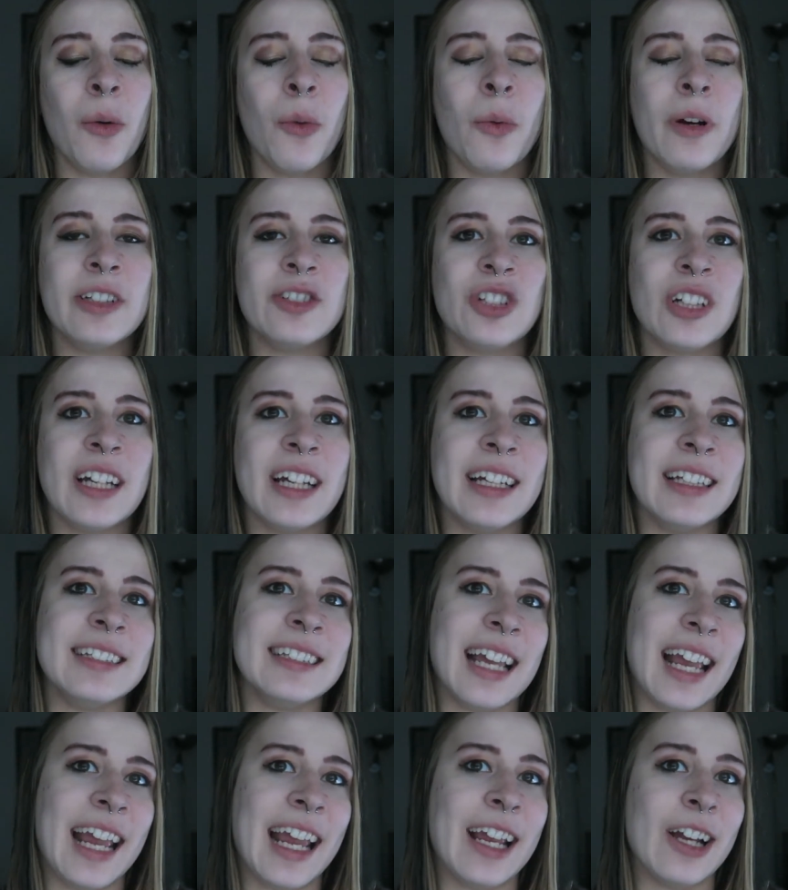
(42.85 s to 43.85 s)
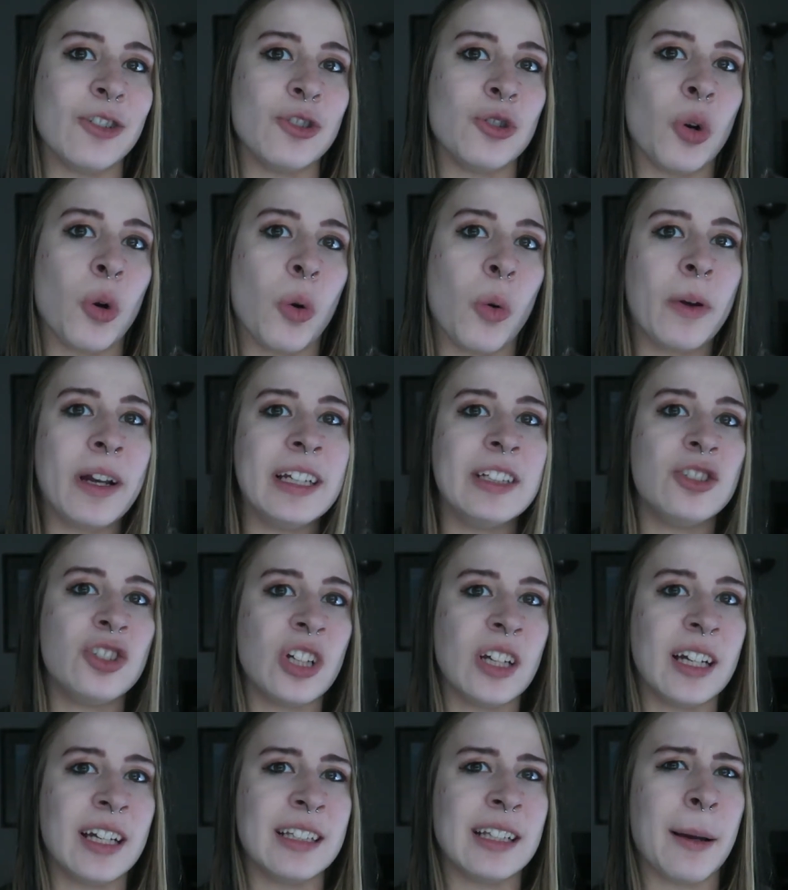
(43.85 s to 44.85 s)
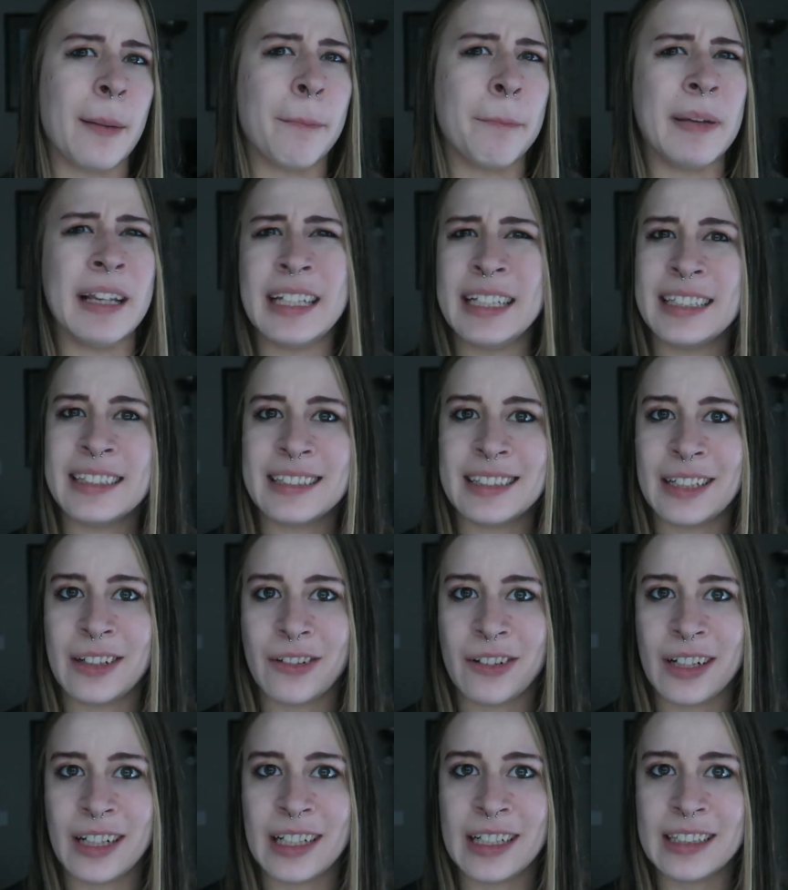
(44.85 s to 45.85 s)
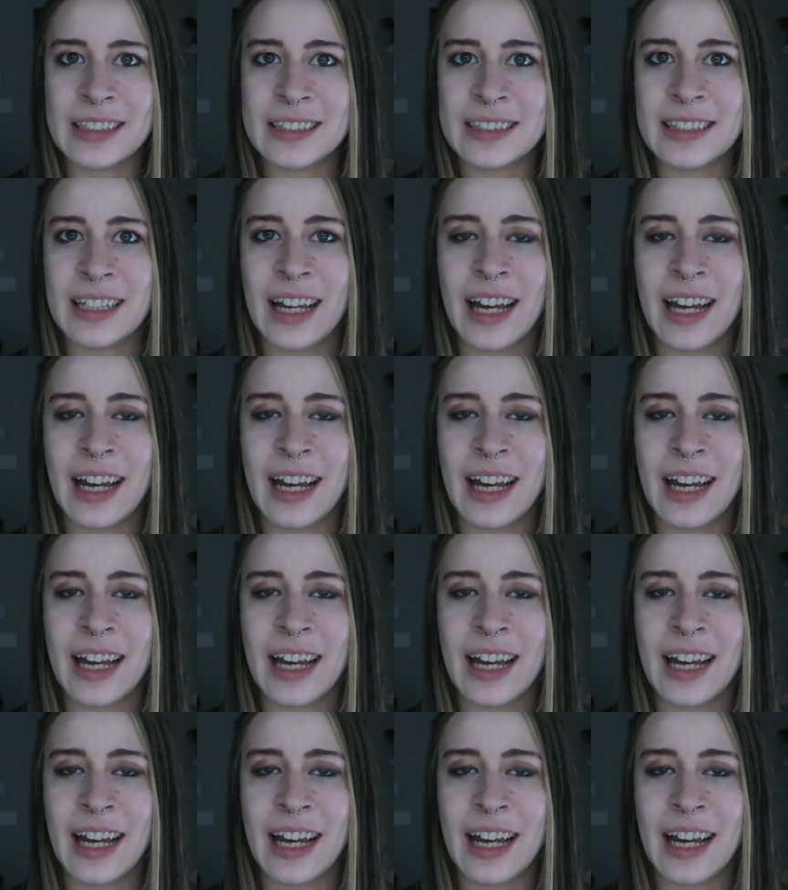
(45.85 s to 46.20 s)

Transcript: which is a Norwegian mini-series.